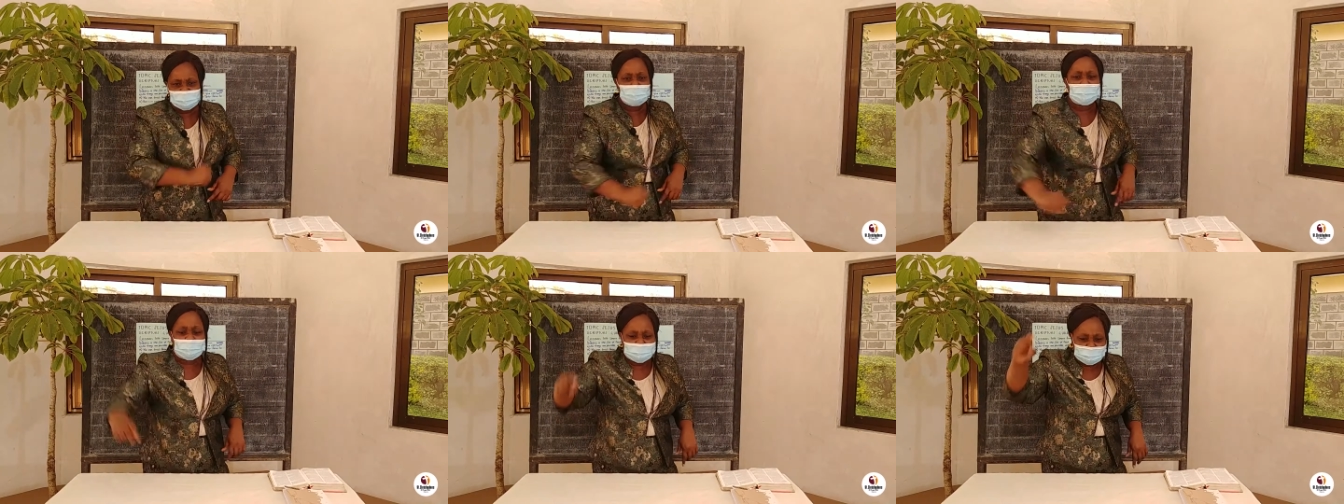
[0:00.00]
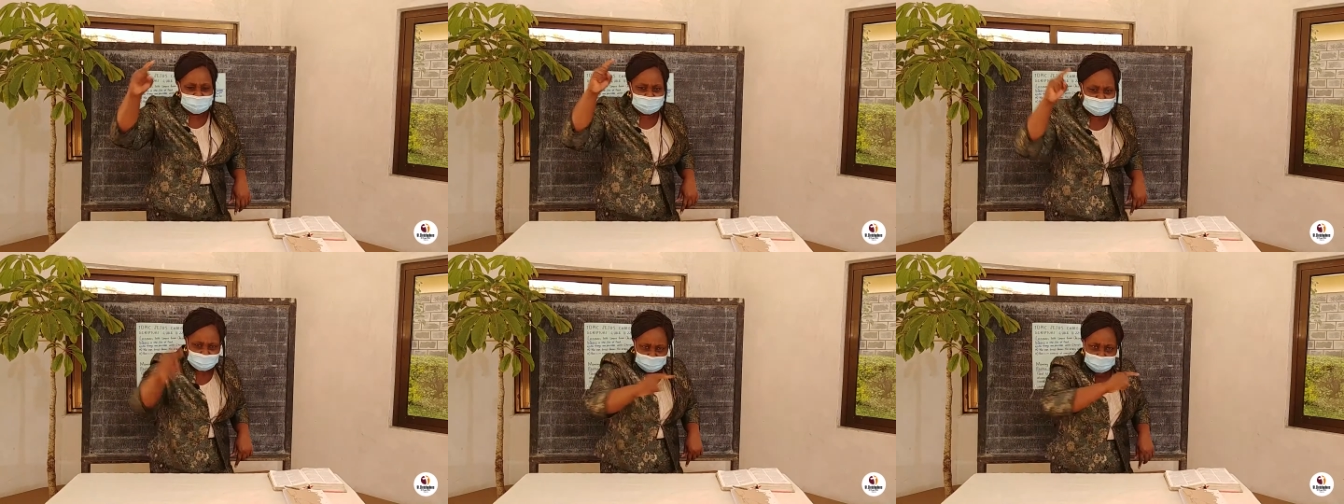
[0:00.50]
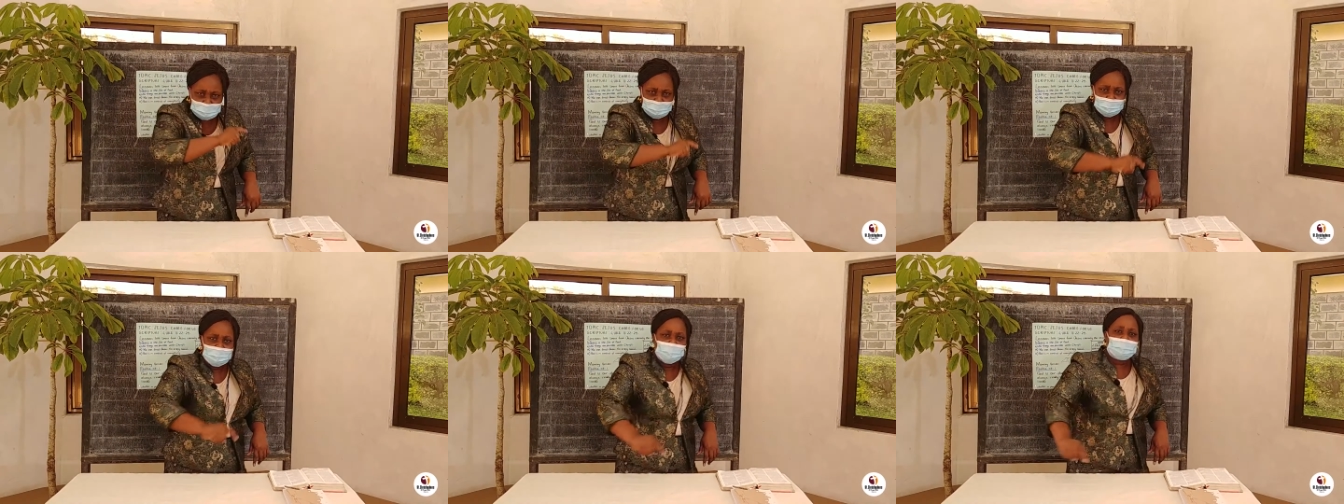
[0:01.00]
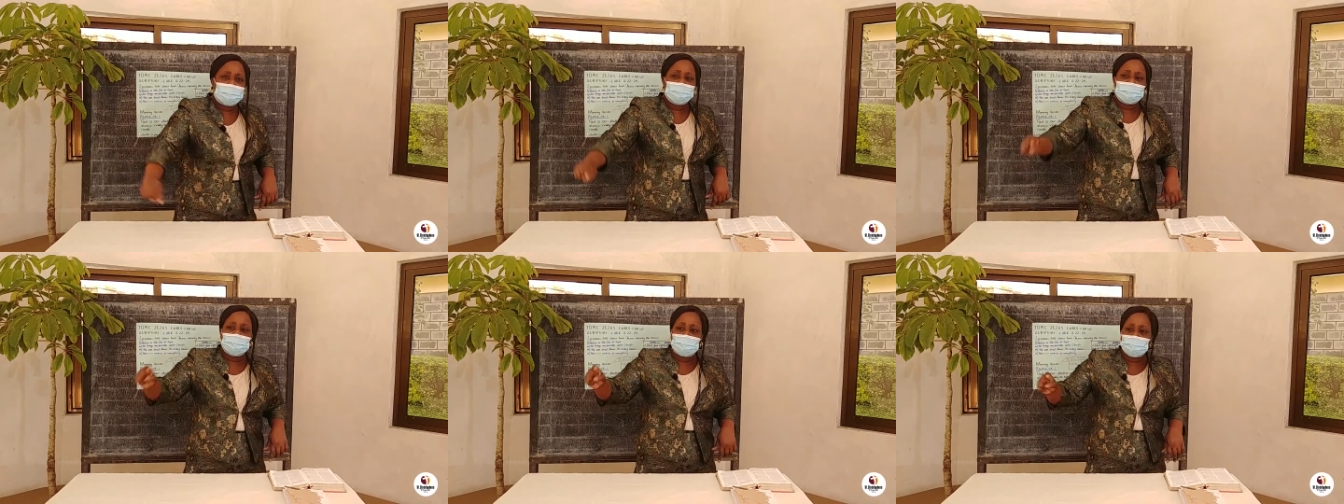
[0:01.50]
How can he sleep while
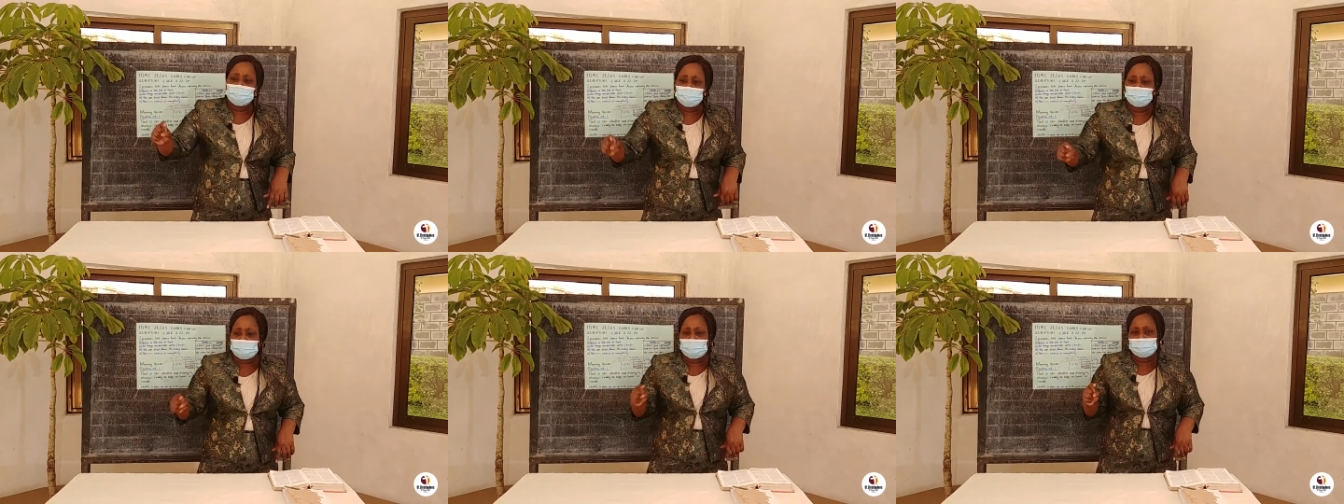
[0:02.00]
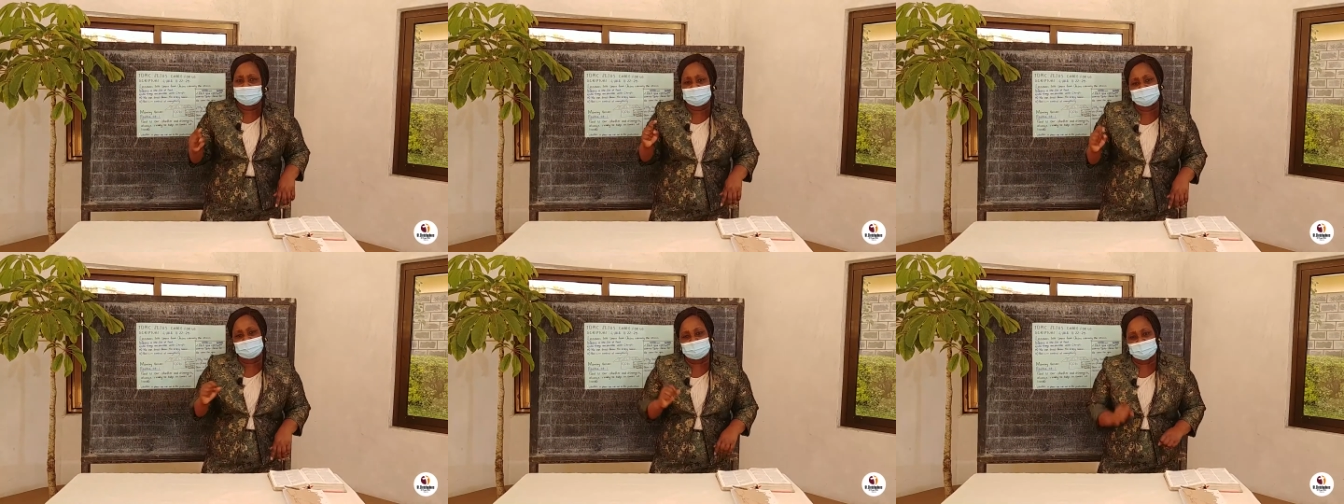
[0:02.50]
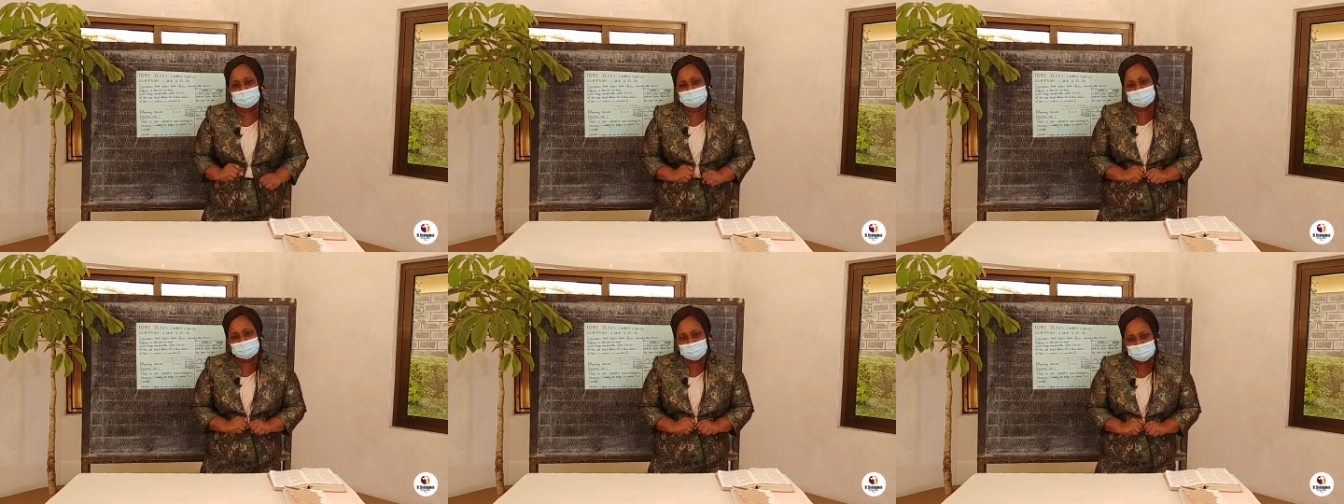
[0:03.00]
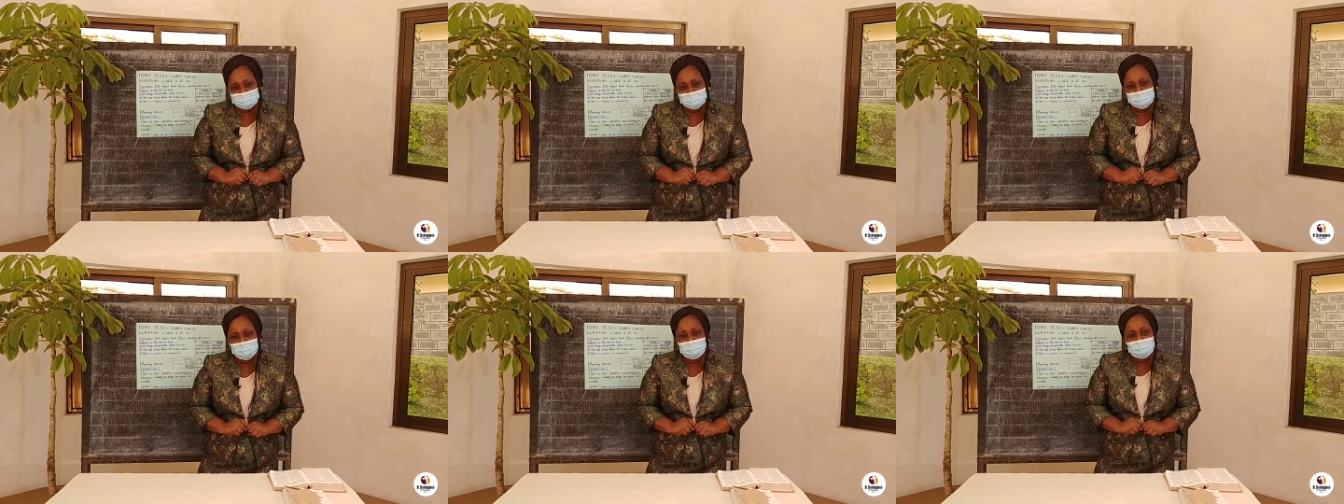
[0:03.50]
we go through all this difficult time?
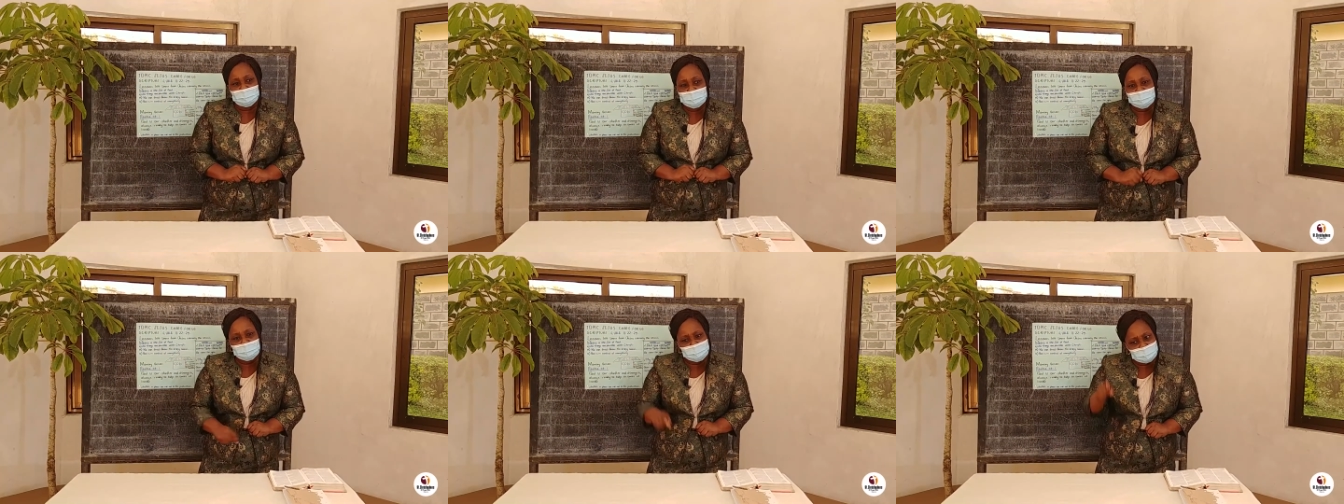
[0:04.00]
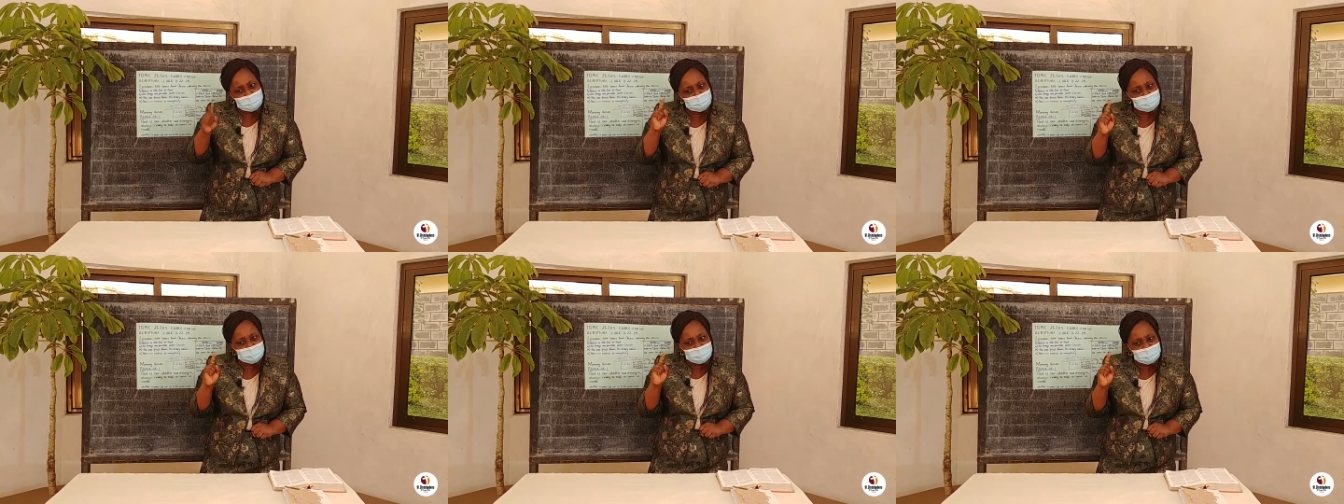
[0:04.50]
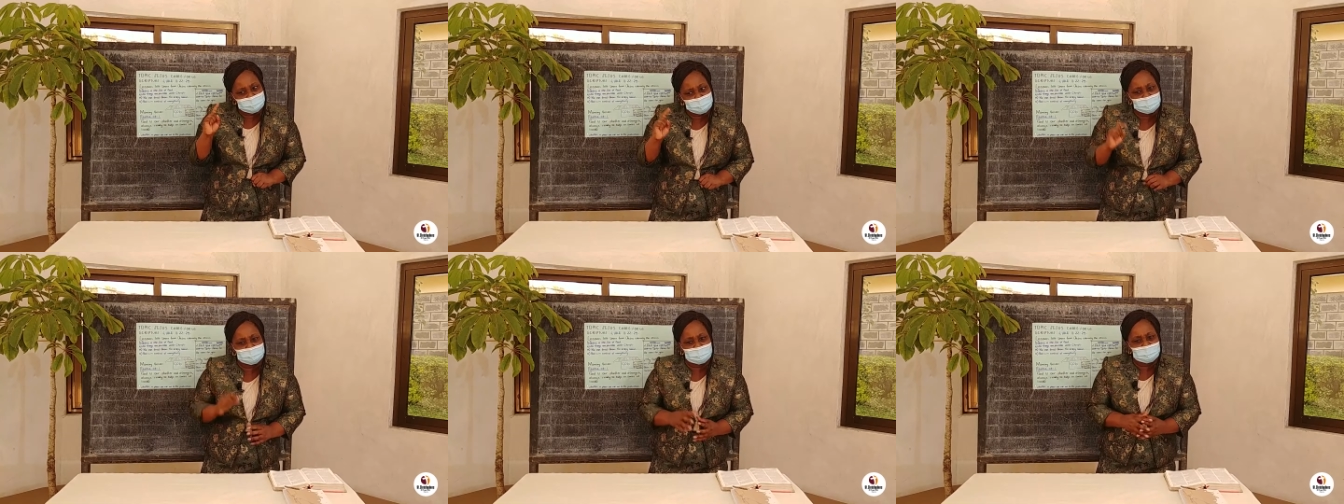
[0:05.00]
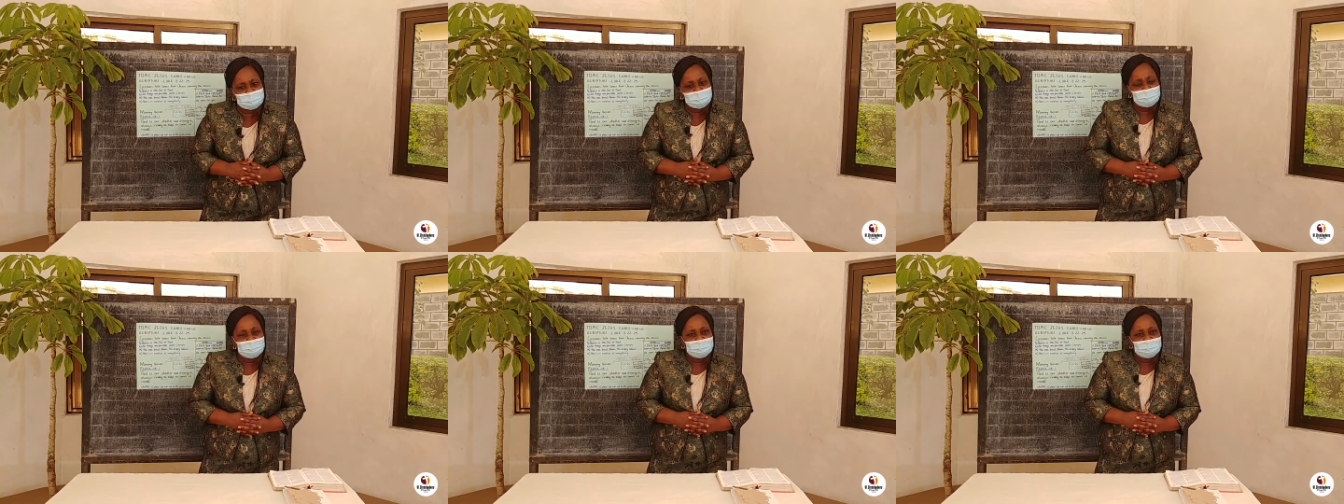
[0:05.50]
Eh, how can he be sleeping there?